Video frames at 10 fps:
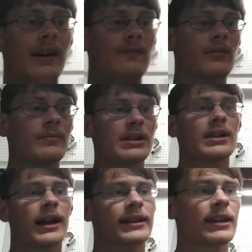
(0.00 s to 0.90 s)
for me.
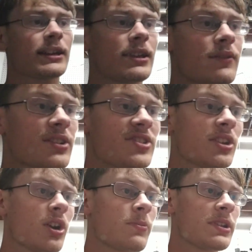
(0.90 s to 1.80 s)
I can't give it a
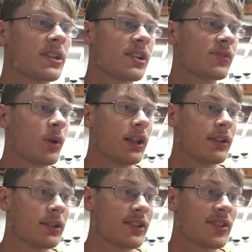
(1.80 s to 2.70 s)
0 because, well,
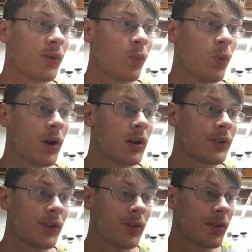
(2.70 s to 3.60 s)
at least it
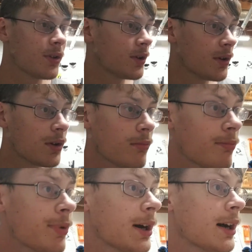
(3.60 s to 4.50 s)
worked.
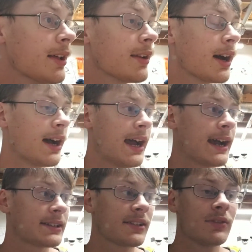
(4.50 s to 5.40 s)
But
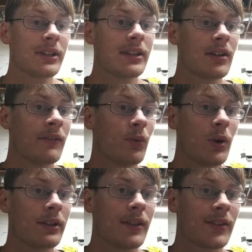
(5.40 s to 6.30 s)
actively
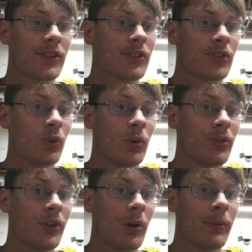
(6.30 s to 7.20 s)
avoid this tool.
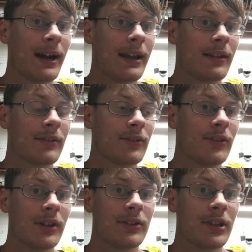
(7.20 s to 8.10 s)
Don't buy it.
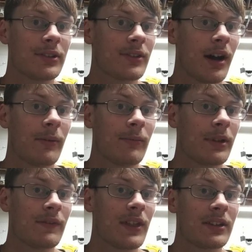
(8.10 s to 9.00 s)
It's not.
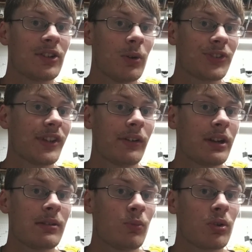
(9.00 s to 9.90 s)
If they don't sell it
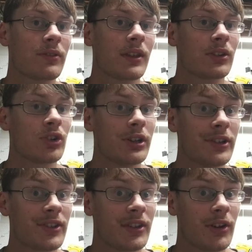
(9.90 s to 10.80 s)
anymore, thank
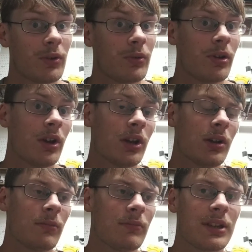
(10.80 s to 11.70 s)
goodness they don't,
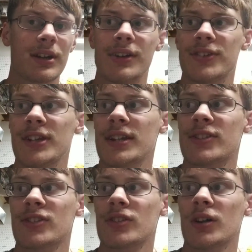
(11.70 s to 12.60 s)
because
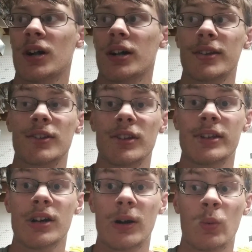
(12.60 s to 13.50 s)
it's honestly
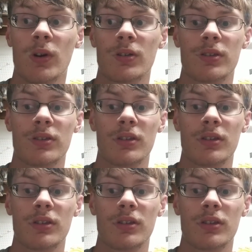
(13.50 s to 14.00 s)
not worth